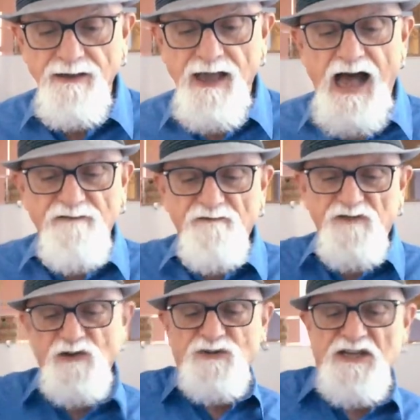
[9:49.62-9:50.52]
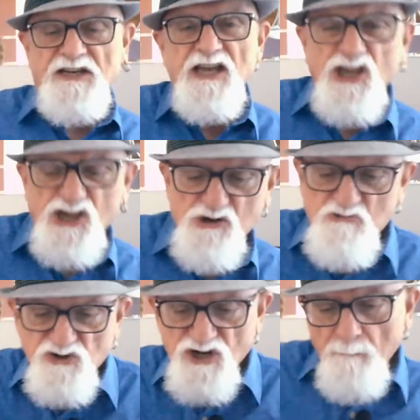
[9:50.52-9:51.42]
I filled in
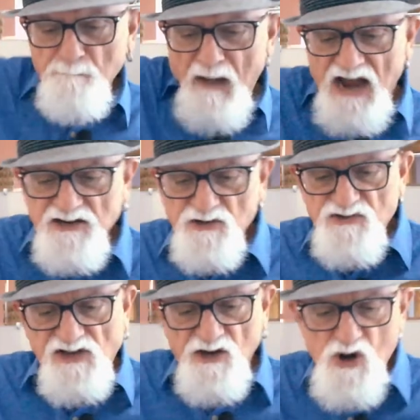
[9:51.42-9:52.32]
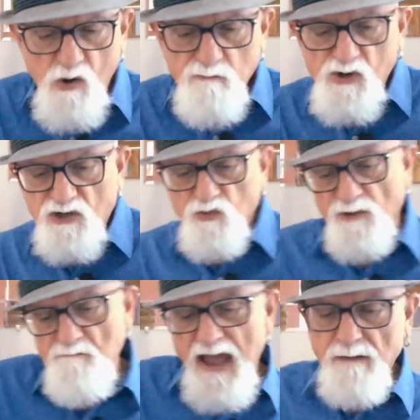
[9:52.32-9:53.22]
huge binders and notebooks
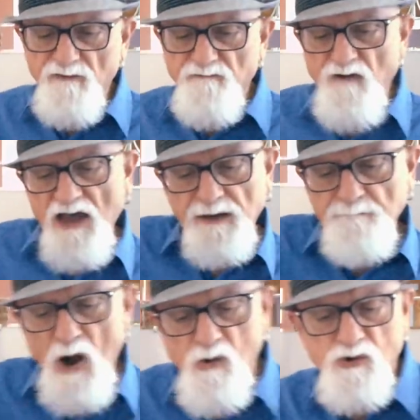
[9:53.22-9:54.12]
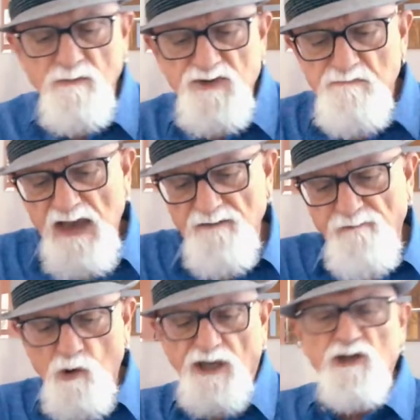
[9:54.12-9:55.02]
with magmaphonic poems,
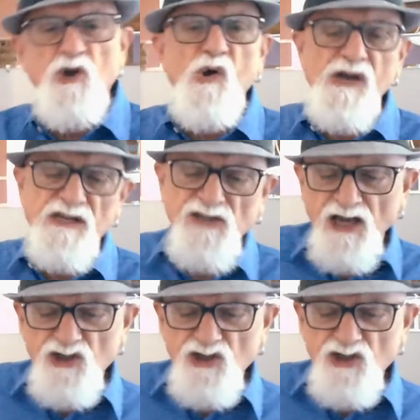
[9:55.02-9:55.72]
metaphoric noise,